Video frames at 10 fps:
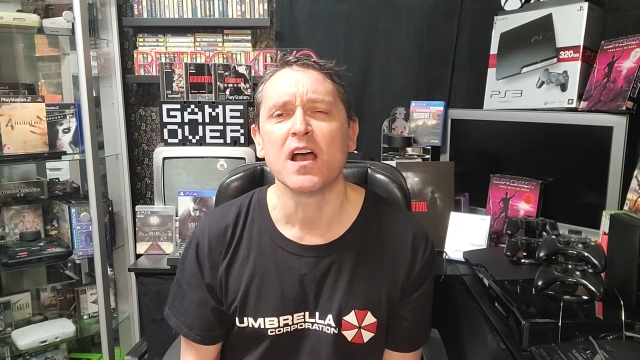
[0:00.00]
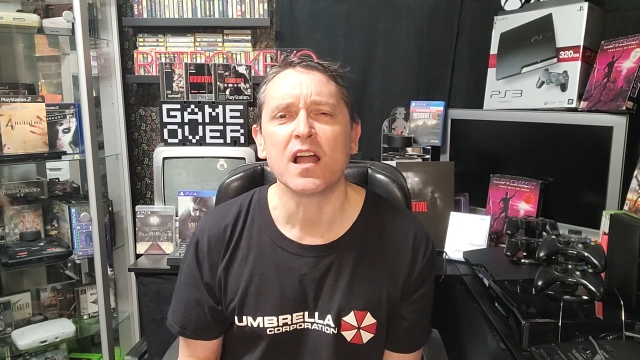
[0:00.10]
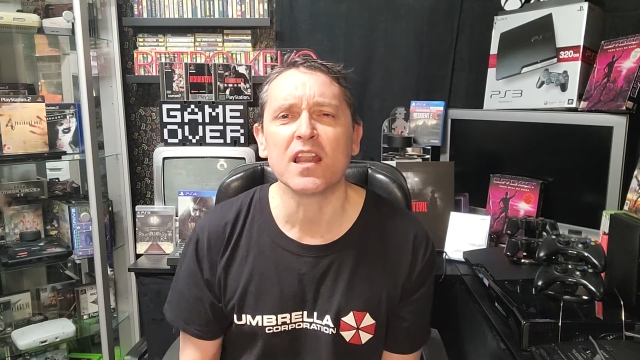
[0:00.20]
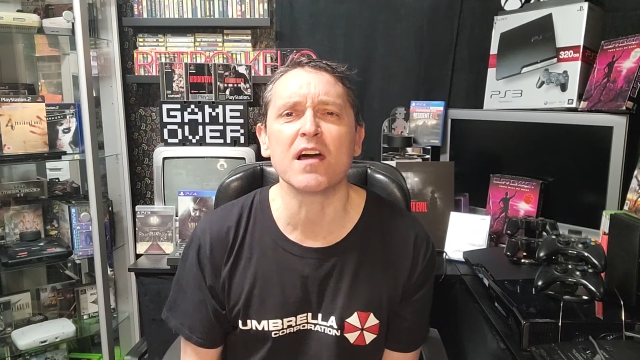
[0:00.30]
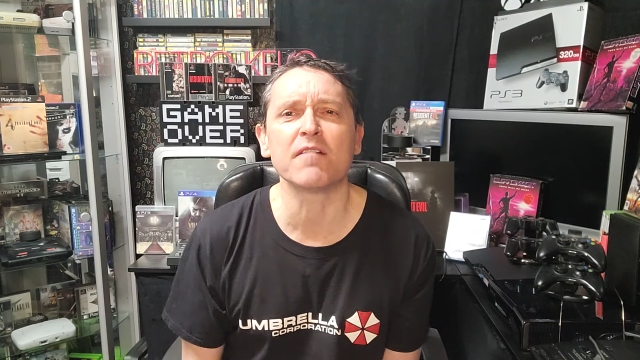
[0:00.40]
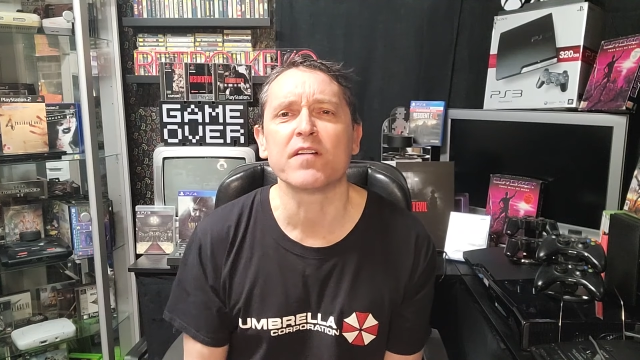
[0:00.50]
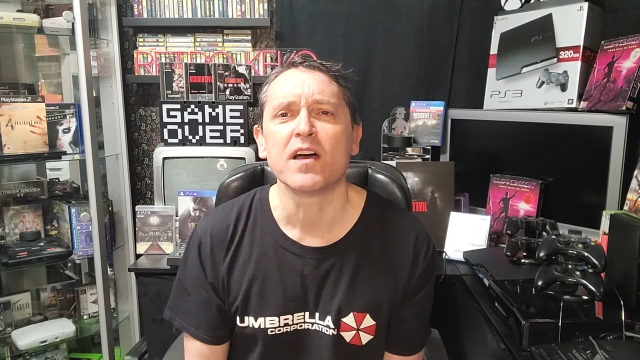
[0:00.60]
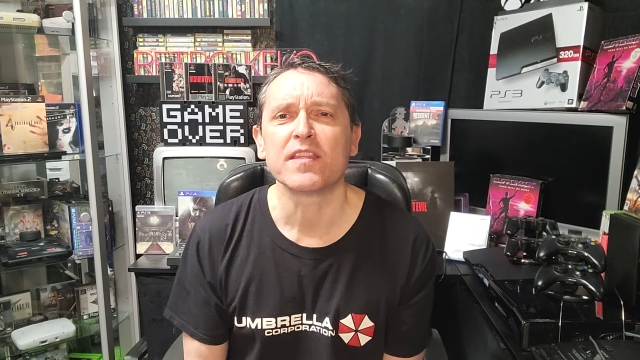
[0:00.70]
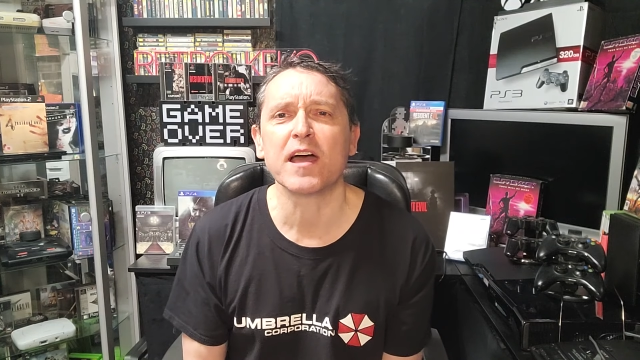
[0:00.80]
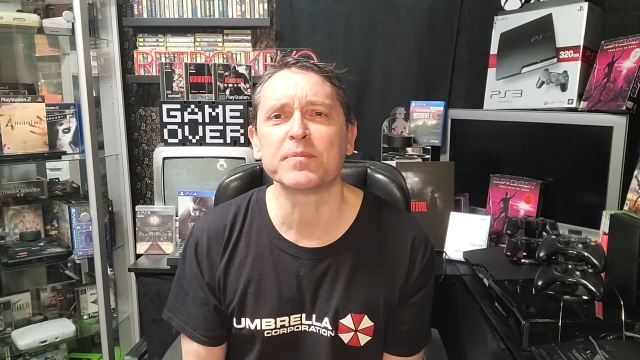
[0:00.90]
I love
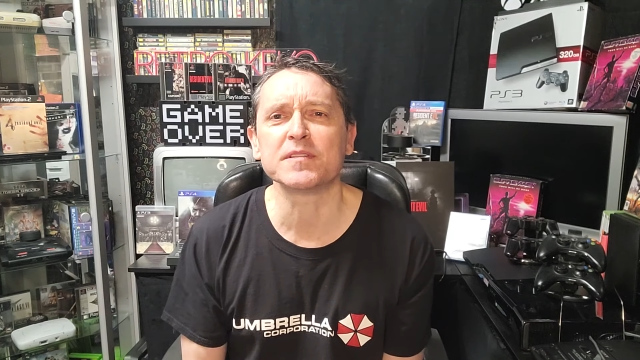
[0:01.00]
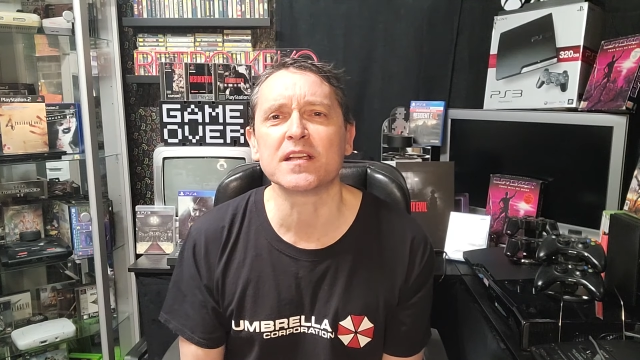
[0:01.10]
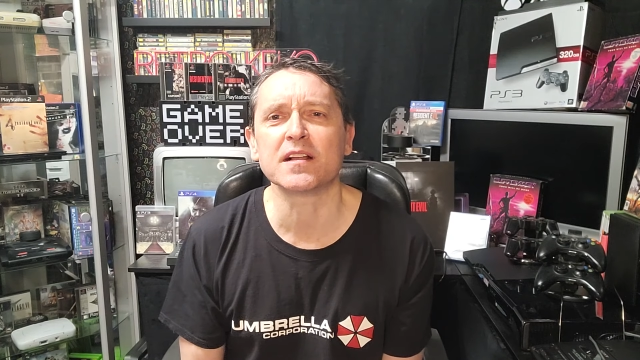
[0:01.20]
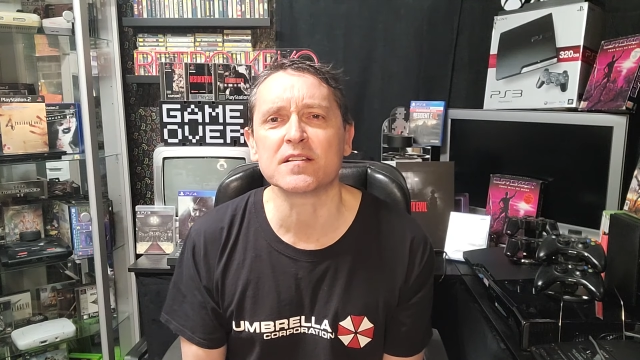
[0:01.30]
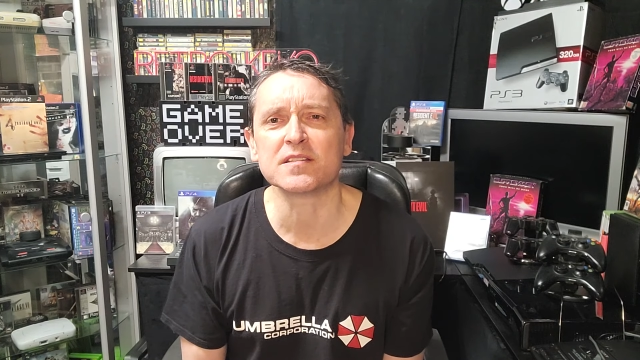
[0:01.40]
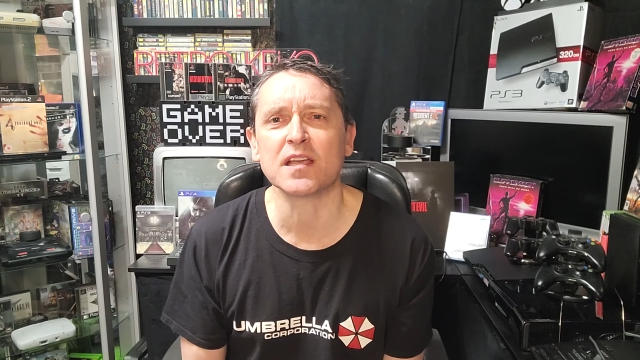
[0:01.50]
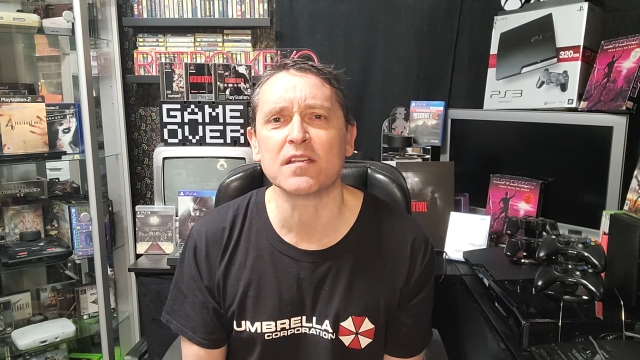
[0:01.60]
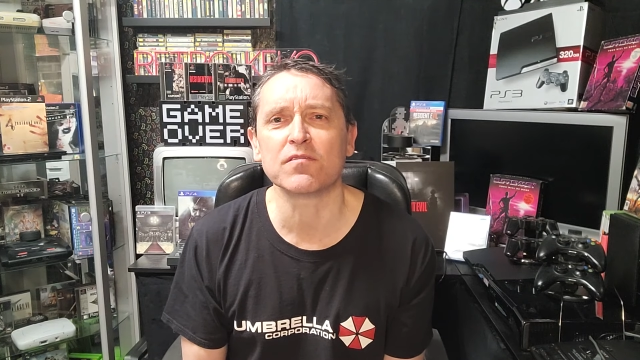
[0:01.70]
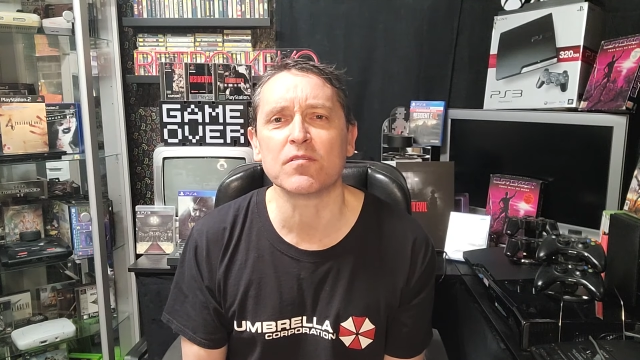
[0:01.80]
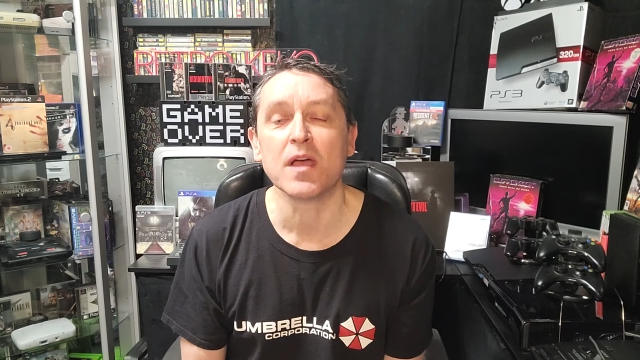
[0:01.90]
that particular
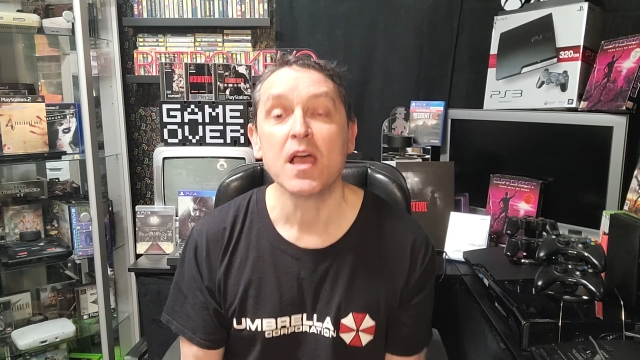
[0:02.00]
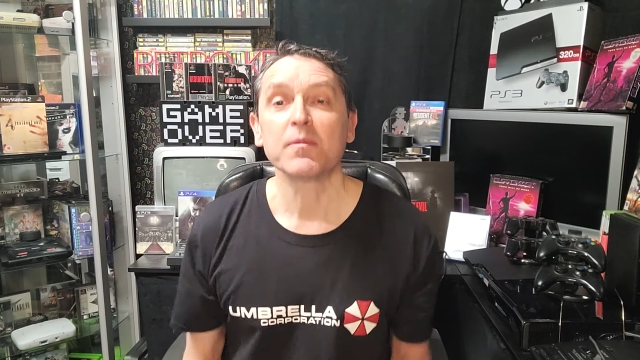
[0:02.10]
save room.